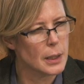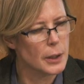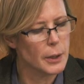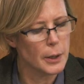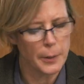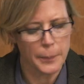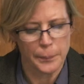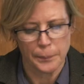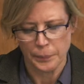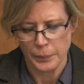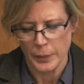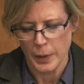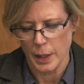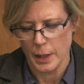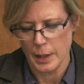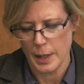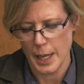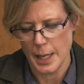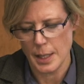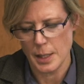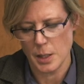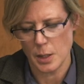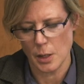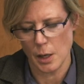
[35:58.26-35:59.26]
ago,
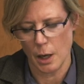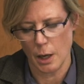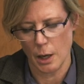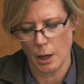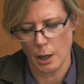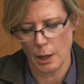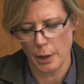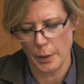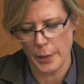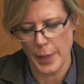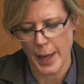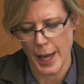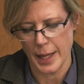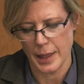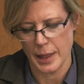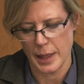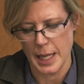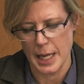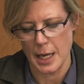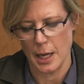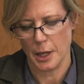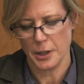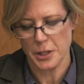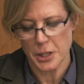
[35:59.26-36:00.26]
they saw that
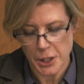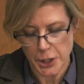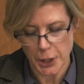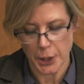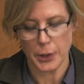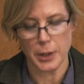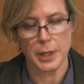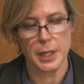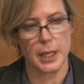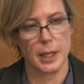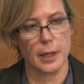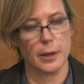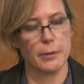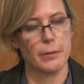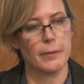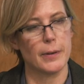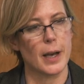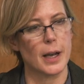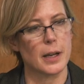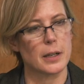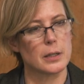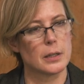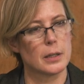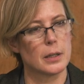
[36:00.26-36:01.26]
the uncertainty
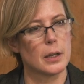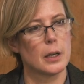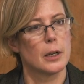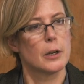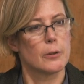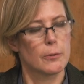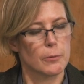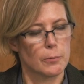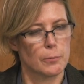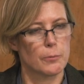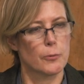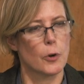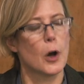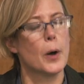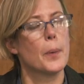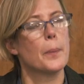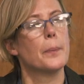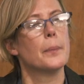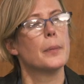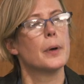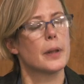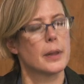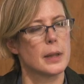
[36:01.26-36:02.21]
effect from